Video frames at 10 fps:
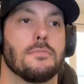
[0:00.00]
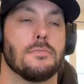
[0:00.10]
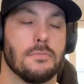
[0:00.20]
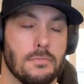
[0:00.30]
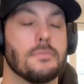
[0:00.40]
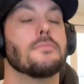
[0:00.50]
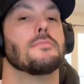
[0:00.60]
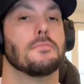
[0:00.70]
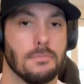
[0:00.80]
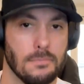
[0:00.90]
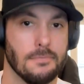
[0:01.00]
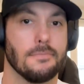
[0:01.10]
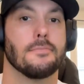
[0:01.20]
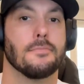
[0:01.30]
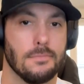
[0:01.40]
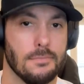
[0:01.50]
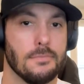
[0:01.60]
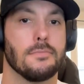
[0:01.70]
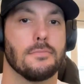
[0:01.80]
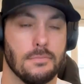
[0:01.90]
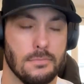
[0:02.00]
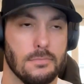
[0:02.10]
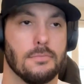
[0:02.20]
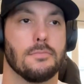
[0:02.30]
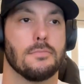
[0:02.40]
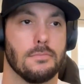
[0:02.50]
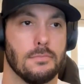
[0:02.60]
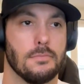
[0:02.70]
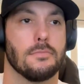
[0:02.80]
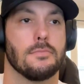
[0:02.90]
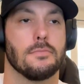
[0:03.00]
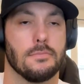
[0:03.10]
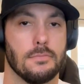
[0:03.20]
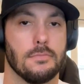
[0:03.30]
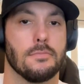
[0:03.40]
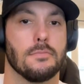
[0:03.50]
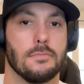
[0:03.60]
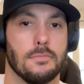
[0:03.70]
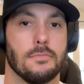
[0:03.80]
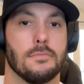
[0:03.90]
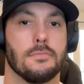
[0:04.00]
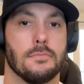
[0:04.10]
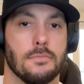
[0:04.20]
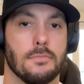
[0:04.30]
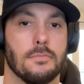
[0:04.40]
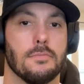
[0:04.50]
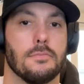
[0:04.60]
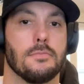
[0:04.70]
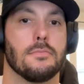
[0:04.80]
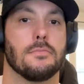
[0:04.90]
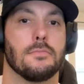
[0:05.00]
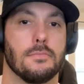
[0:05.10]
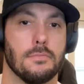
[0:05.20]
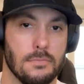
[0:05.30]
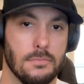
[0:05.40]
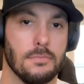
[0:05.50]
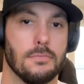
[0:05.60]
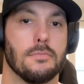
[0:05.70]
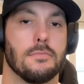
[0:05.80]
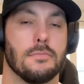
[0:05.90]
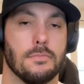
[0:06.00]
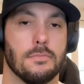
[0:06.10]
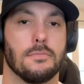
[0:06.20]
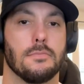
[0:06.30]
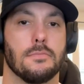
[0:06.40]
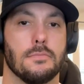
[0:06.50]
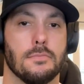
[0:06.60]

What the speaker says: No words are spoken by the person on screen.